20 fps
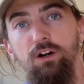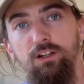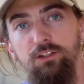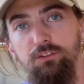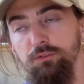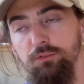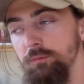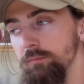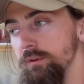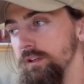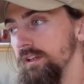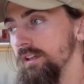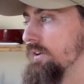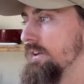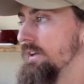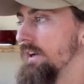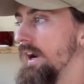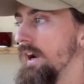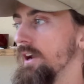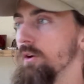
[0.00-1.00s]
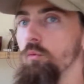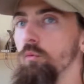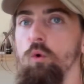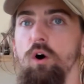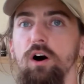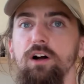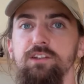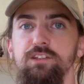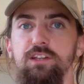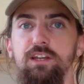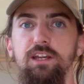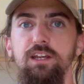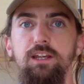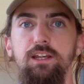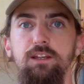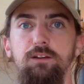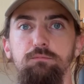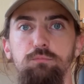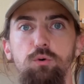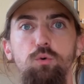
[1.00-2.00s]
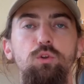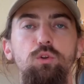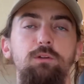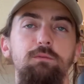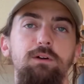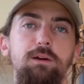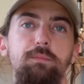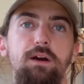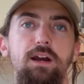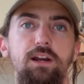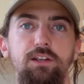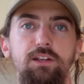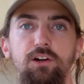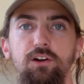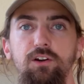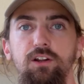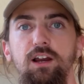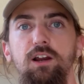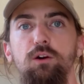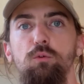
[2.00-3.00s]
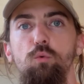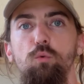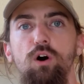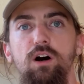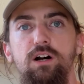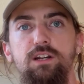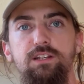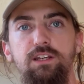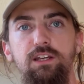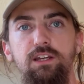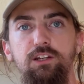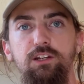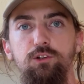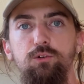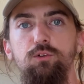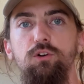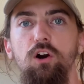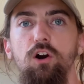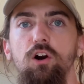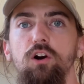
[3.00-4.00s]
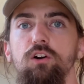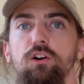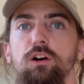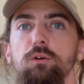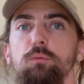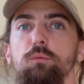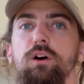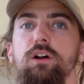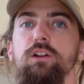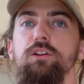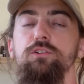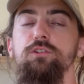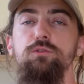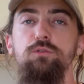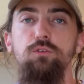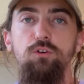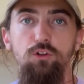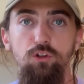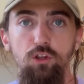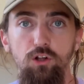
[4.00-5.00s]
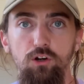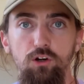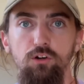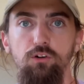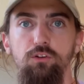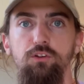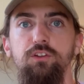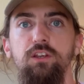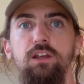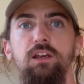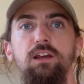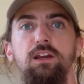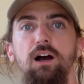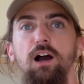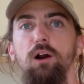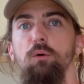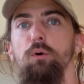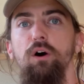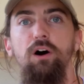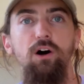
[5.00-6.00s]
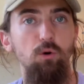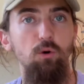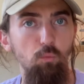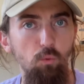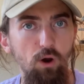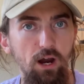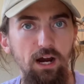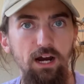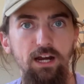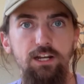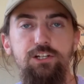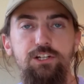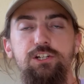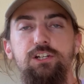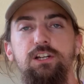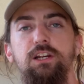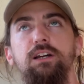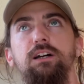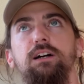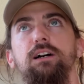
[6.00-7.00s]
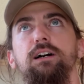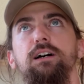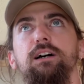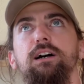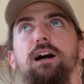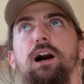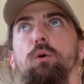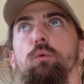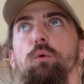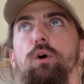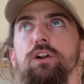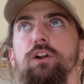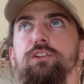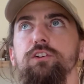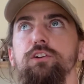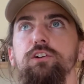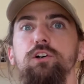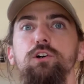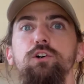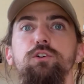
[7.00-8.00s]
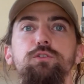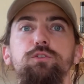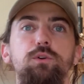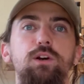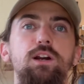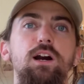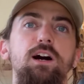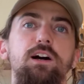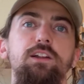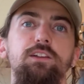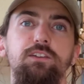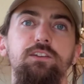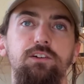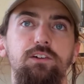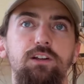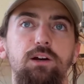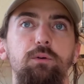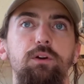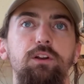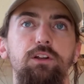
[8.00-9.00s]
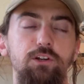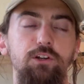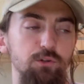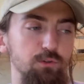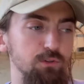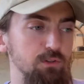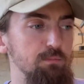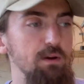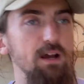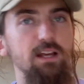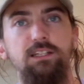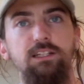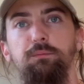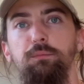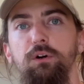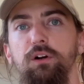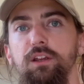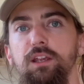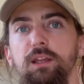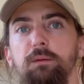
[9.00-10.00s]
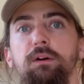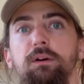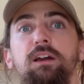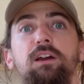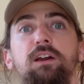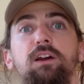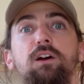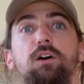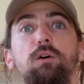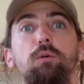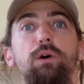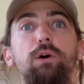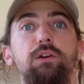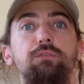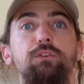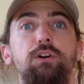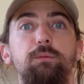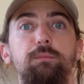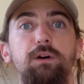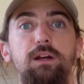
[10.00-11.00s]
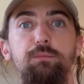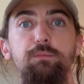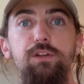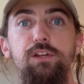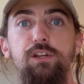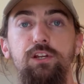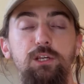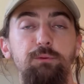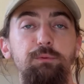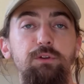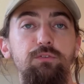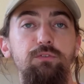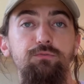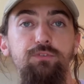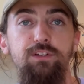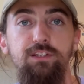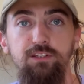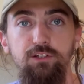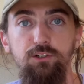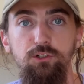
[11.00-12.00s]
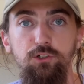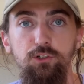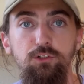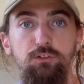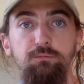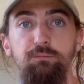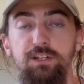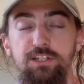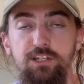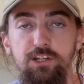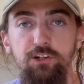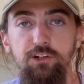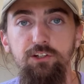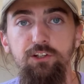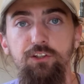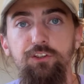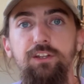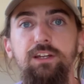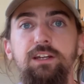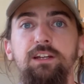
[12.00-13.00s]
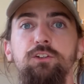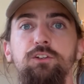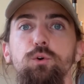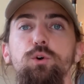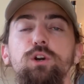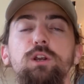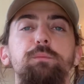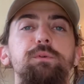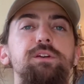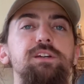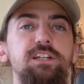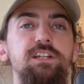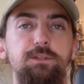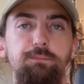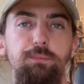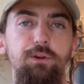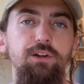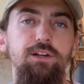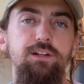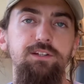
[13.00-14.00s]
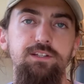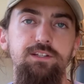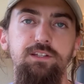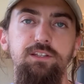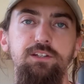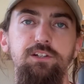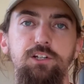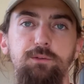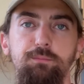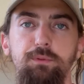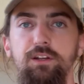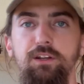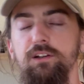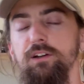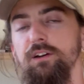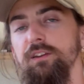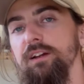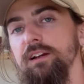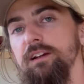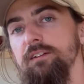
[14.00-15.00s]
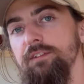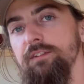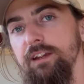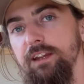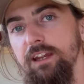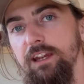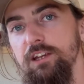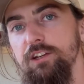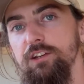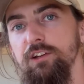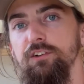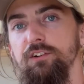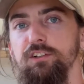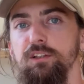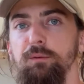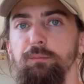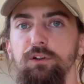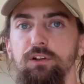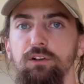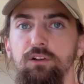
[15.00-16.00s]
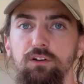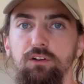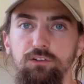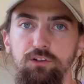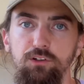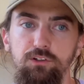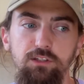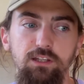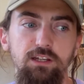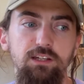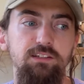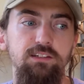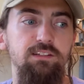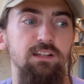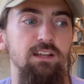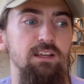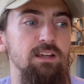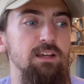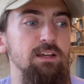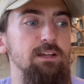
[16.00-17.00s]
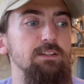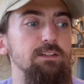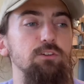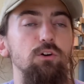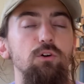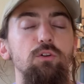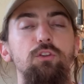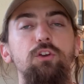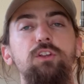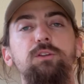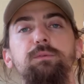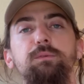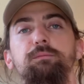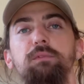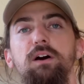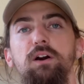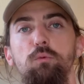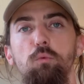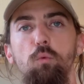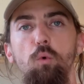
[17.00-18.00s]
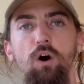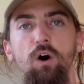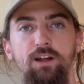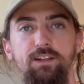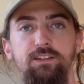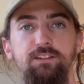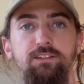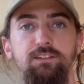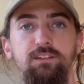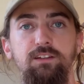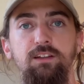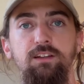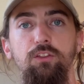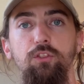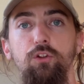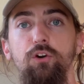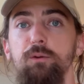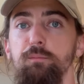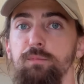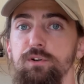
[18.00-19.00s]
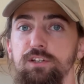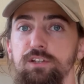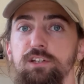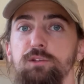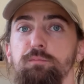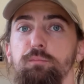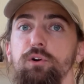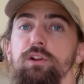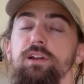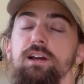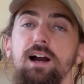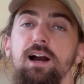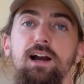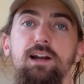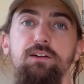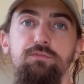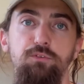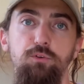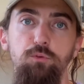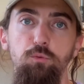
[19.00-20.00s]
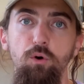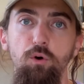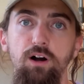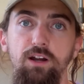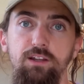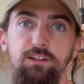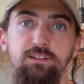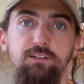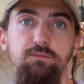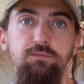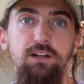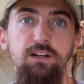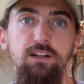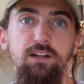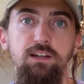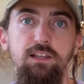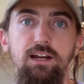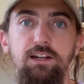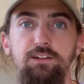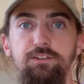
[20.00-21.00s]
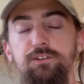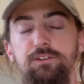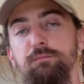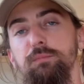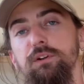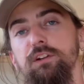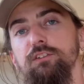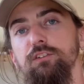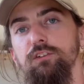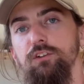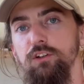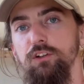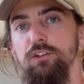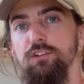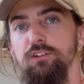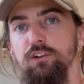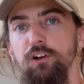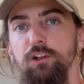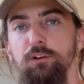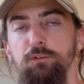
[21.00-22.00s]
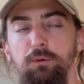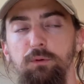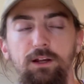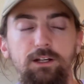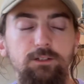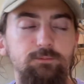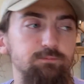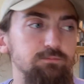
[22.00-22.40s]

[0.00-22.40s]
would be, I want a pool in my backyard. I want a new car. I want new clothes. I want a watch. I want to go to a concert. I want to go to a basketball game. Whatever it might be. It could be physical, material things, or it could be experiences that you're spending on, like a vacation or something along those lines. So those would be my wants. 30% is pretty high for once, not gonna lie to you, but it's a good starting spot.